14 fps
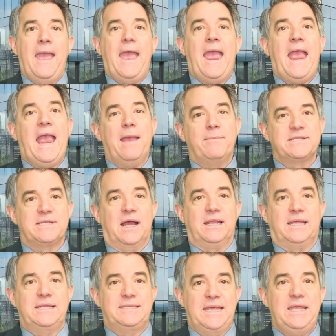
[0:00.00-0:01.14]
Amazon
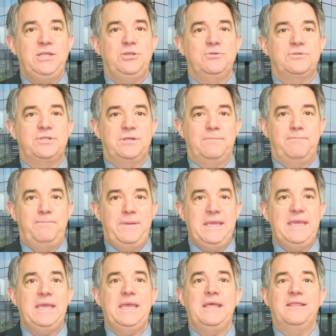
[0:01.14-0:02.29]
continues to
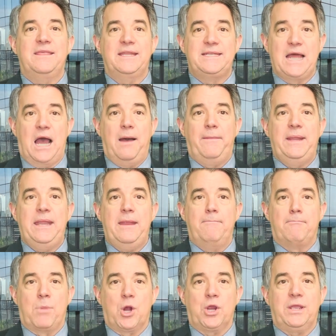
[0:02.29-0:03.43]
be the dominant
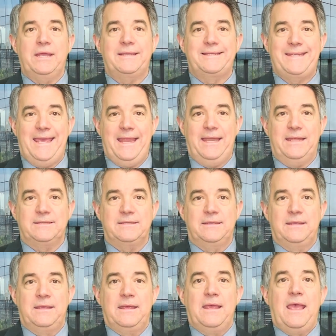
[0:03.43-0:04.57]
market tenant
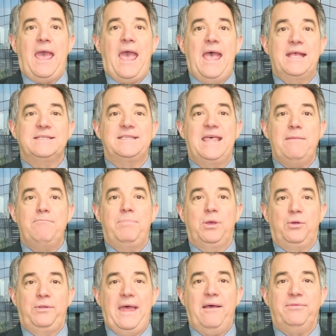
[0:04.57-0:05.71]
as they
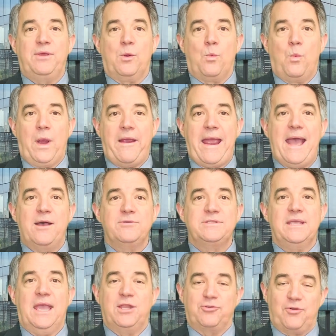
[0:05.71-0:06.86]
build out their
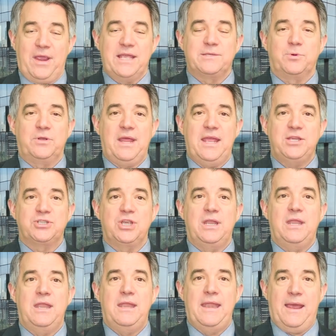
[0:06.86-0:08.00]
warehousing and
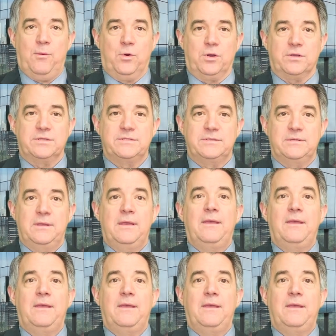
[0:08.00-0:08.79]
transportation networks.